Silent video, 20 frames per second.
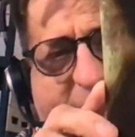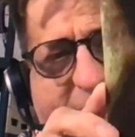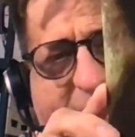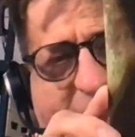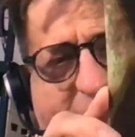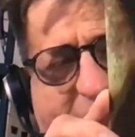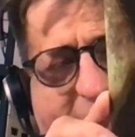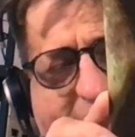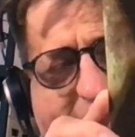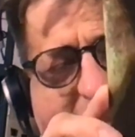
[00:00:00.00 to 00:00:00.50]
You
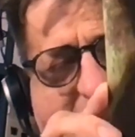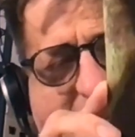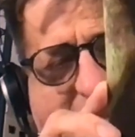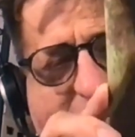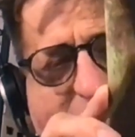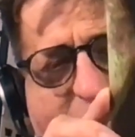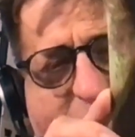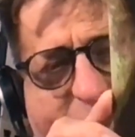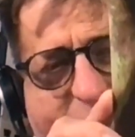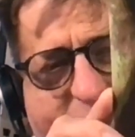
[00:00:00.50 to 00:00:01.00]
know, they can't have
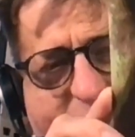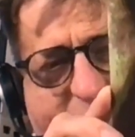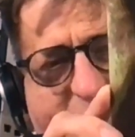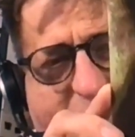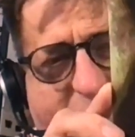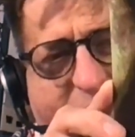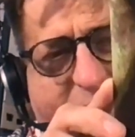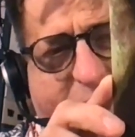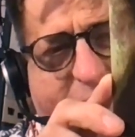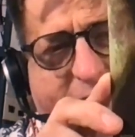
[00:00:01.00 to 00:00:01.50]
their own, just call
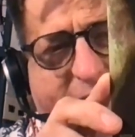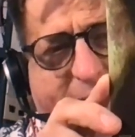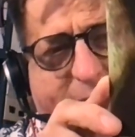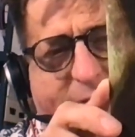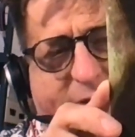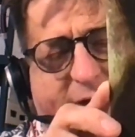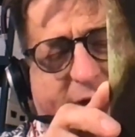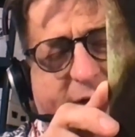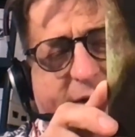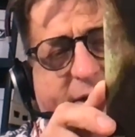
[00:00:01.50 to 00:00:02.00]
it their own damn
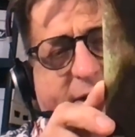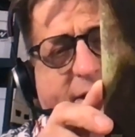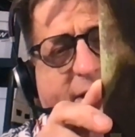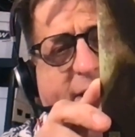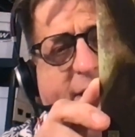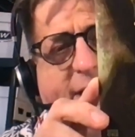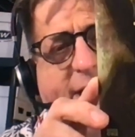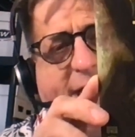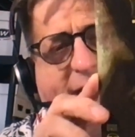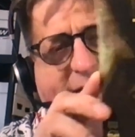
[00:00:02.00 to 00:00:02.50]
thing.
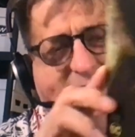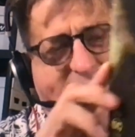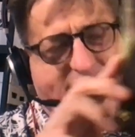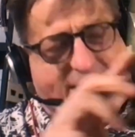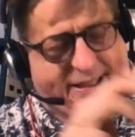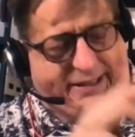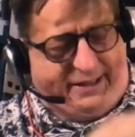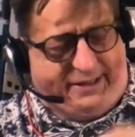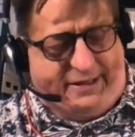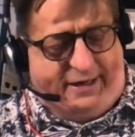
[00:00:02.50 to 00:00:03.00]
I
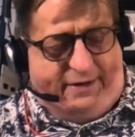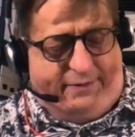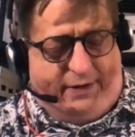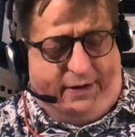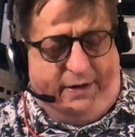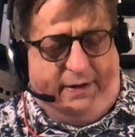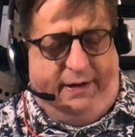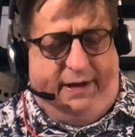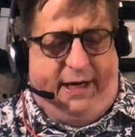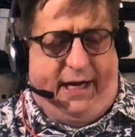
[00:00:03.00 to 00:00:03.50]
dig the cover.
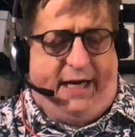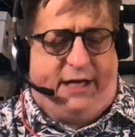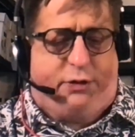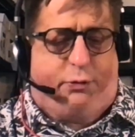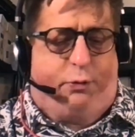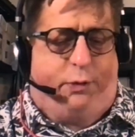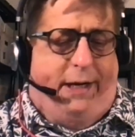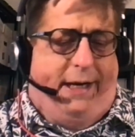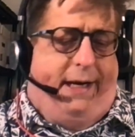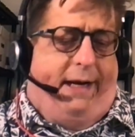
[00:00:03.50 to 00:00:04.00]
It's
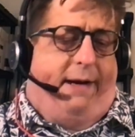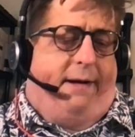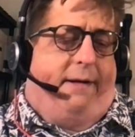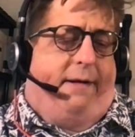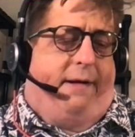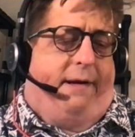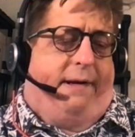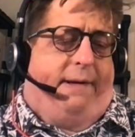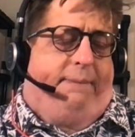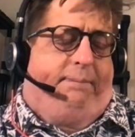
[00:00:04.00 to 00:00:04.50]
written
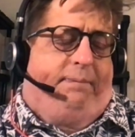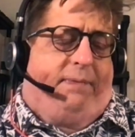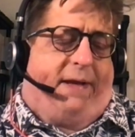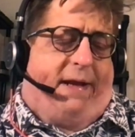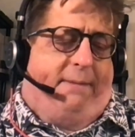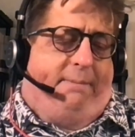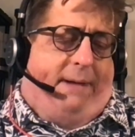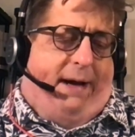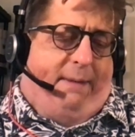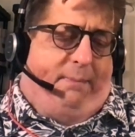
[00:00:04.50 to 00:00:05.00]

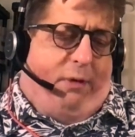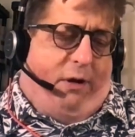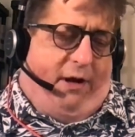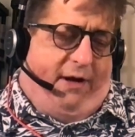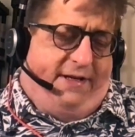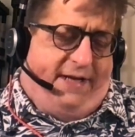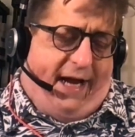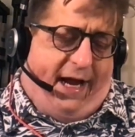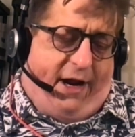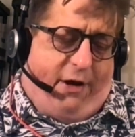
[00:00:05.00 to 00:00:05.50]
by Paul
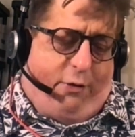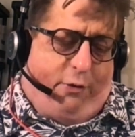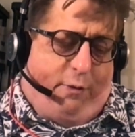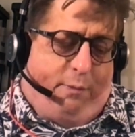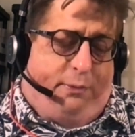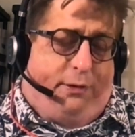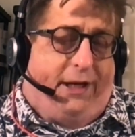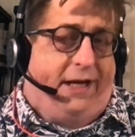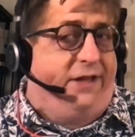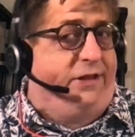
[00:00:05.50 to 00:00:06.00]
Dano, who
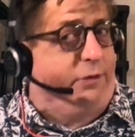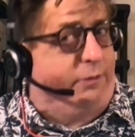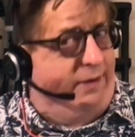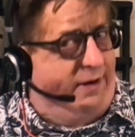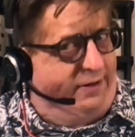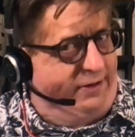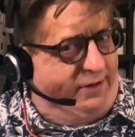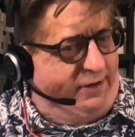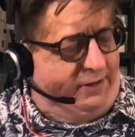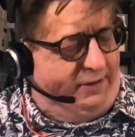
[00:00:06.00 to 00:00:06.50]
played the
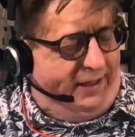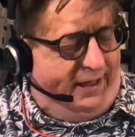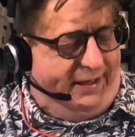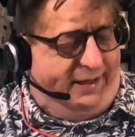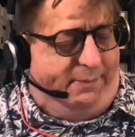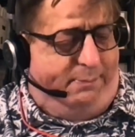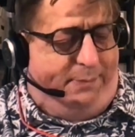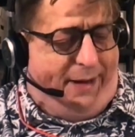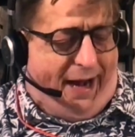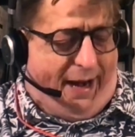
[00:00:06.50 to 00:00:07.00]
Riddler in
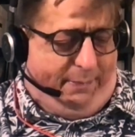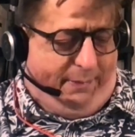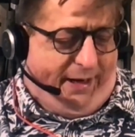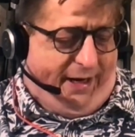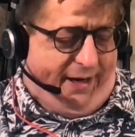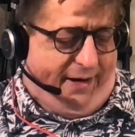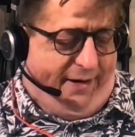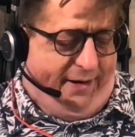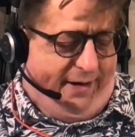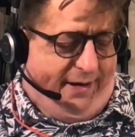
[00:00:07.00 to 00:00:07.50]
The
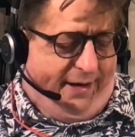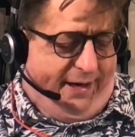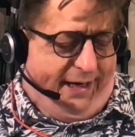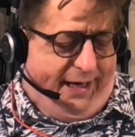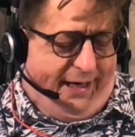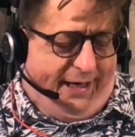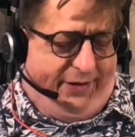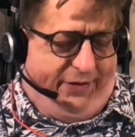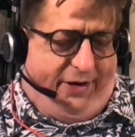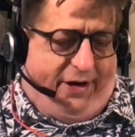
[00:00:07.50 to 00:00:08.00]
Batman.
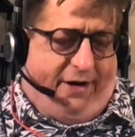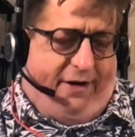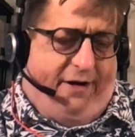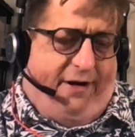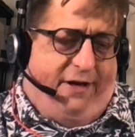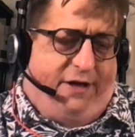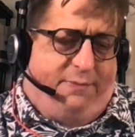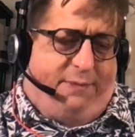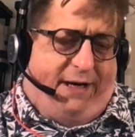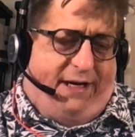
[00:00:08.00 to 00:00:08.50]
And the art
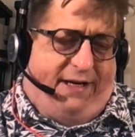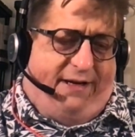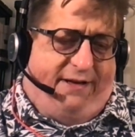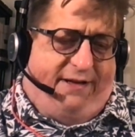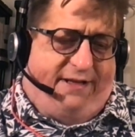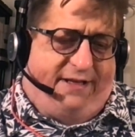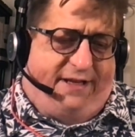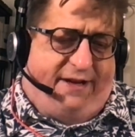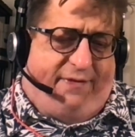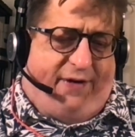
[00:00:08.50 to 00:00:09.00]
is by
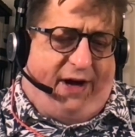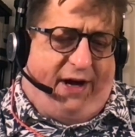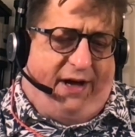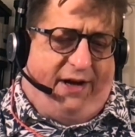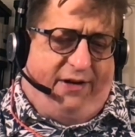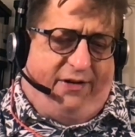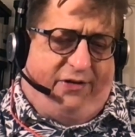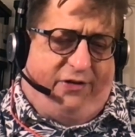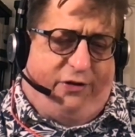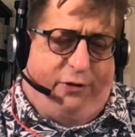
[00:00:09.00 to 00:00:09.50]
Stefan
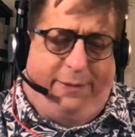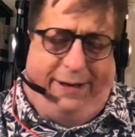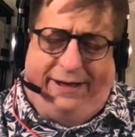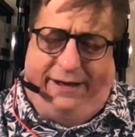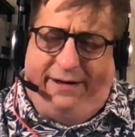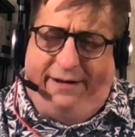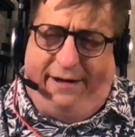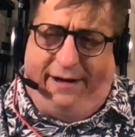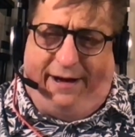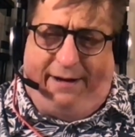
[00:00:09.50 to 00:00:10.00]
Subic.
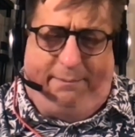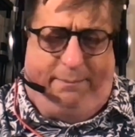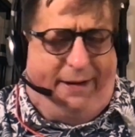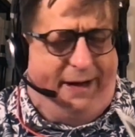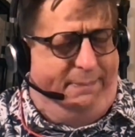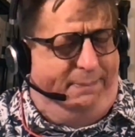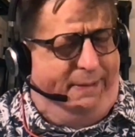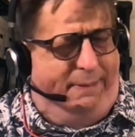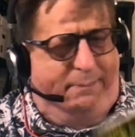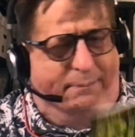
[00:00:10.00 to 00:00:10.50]
I
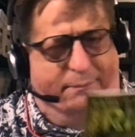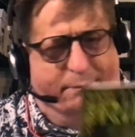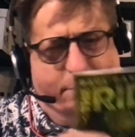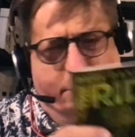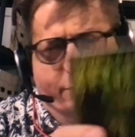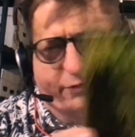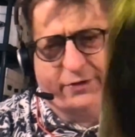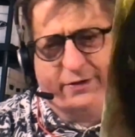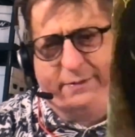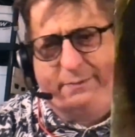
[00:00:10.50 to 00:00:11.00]
might be
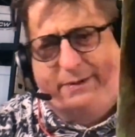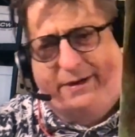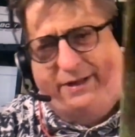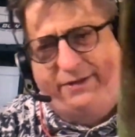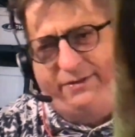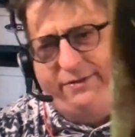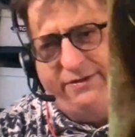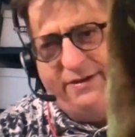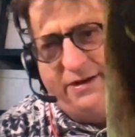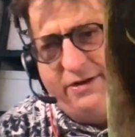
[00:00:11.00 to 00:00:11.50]
butchering the
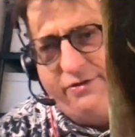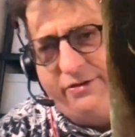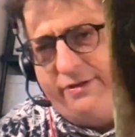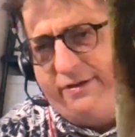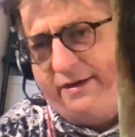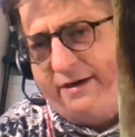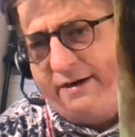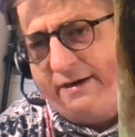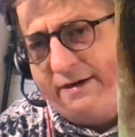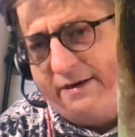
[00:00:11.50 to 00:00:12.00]
pronunciation
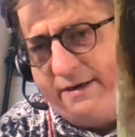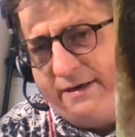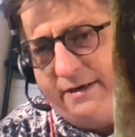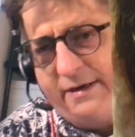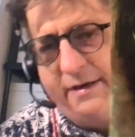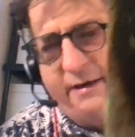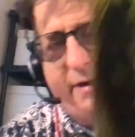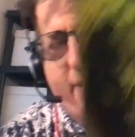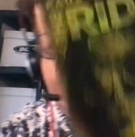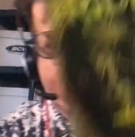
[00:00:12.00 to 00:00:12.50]
there,
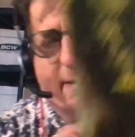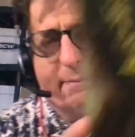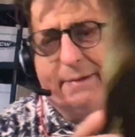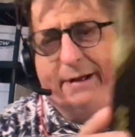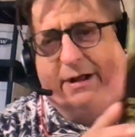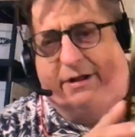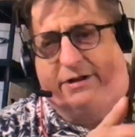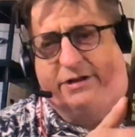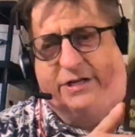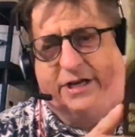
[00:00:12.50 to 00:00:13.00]
and I
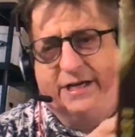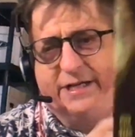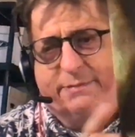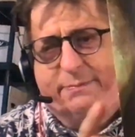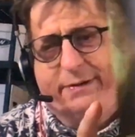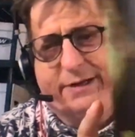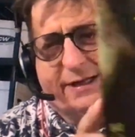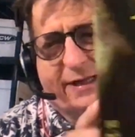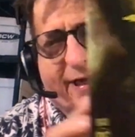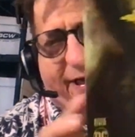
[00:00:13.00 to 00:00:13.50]
apologize,
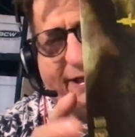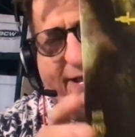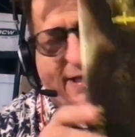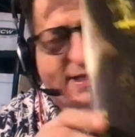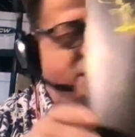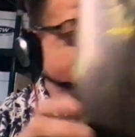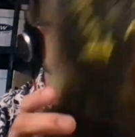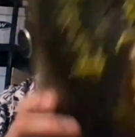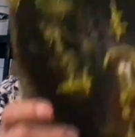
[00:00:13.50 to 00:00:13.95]
but like this is